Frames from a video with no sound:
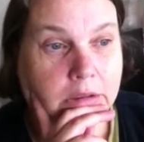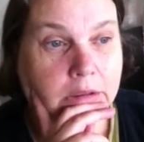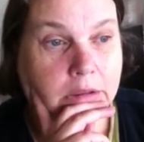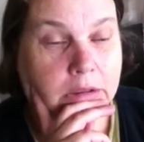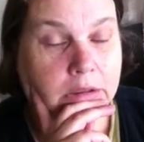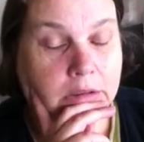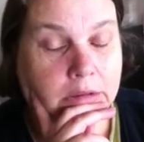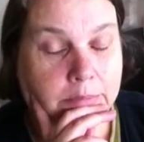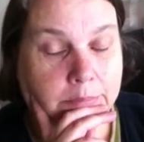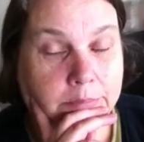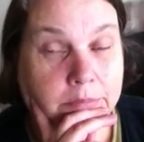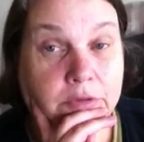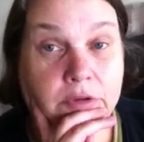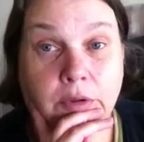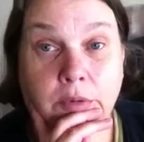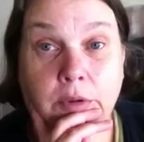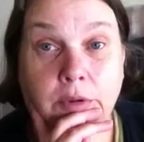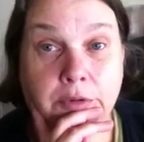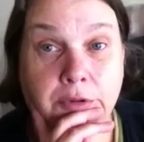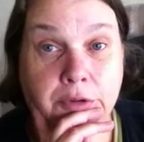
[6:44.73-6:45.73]

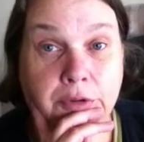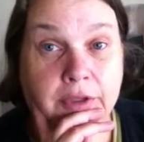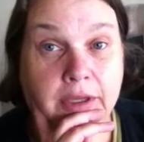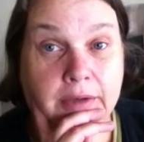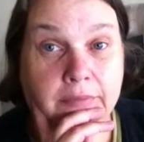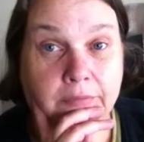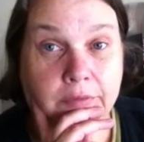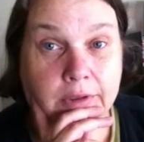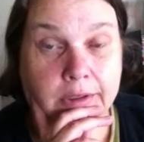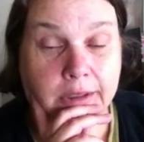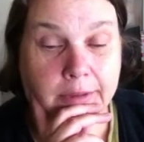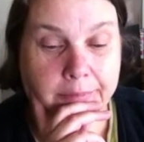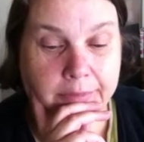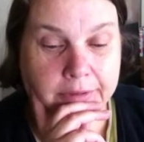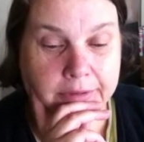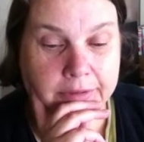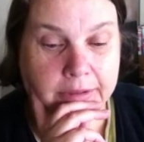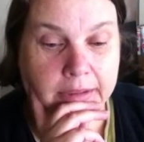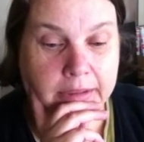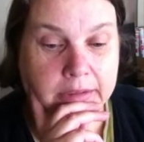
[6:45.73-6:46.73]
So I'll do that for a couple
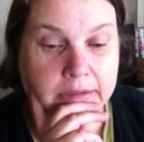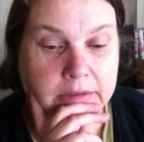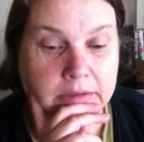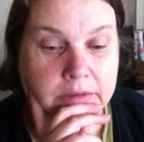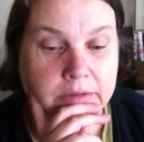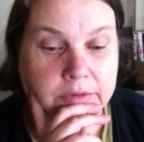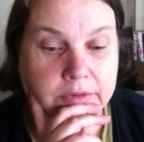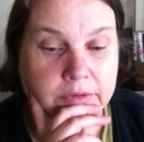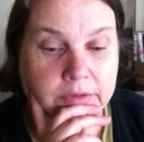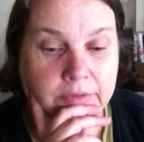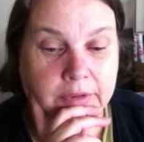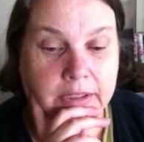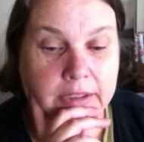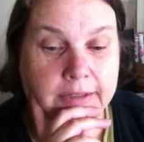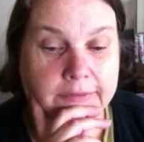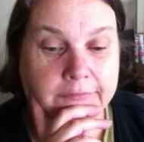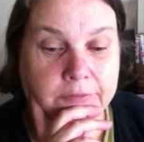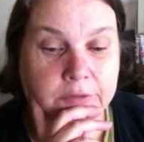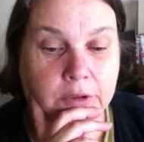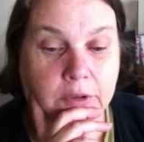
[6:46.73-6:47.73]
of days. Then
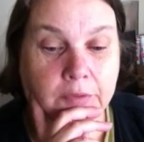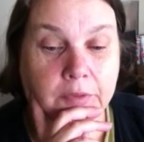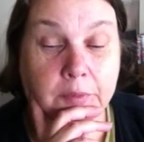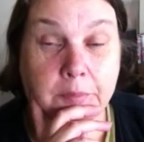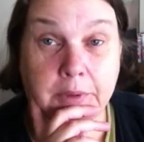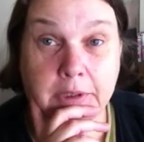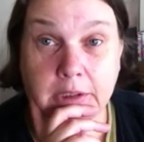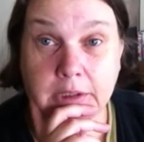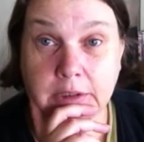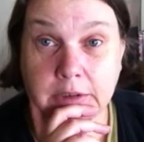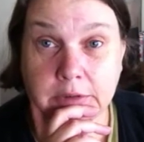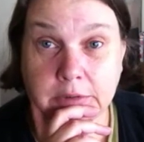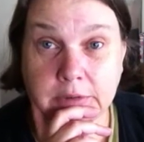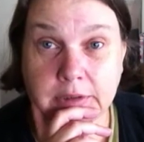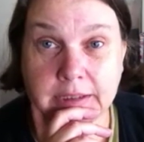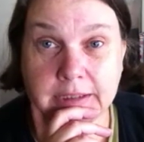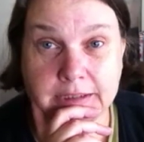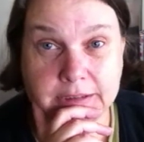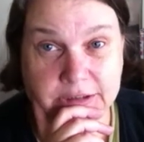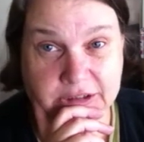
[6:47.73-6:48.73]
I've got the Mill Hill
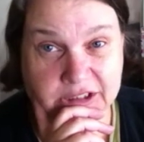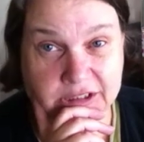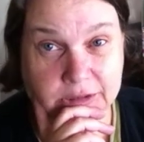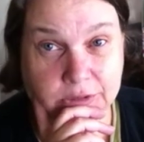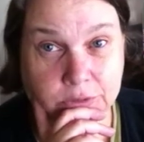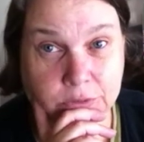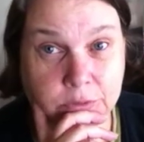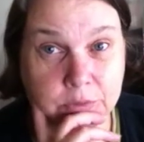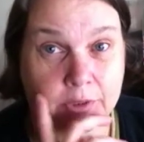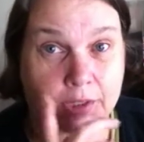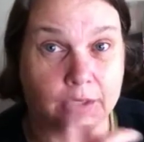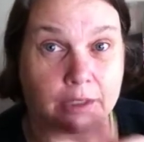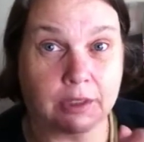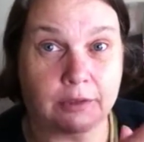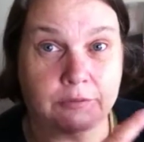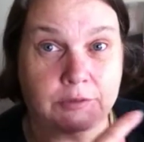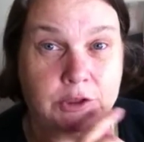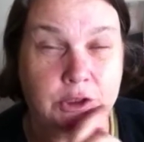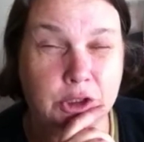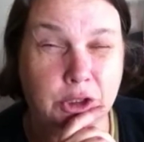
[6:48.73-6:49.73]
Kit jingle that
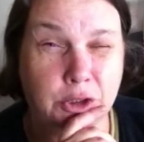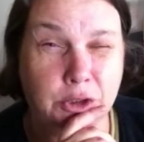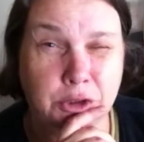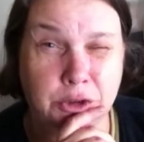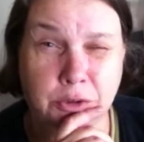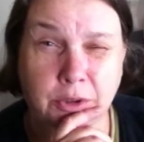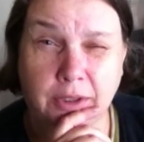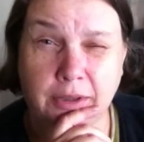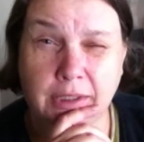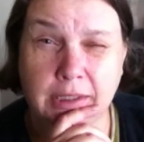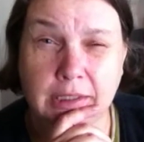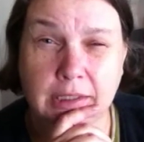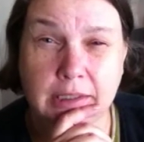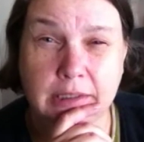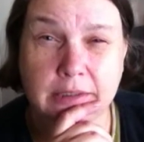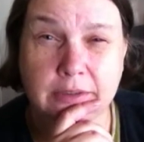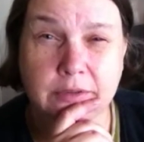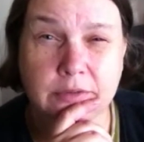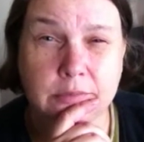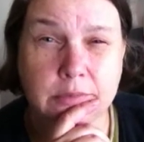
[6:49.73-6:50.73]
I've showed you, I think,
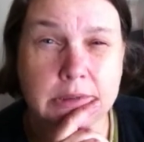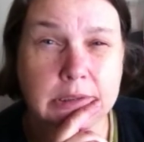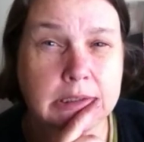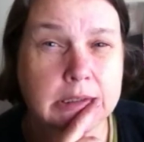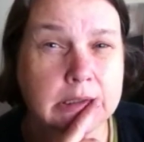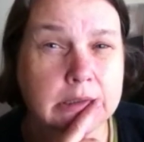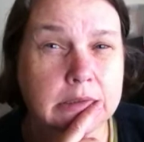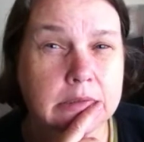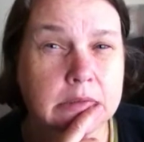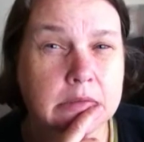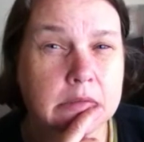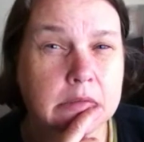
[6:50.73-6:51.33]
last week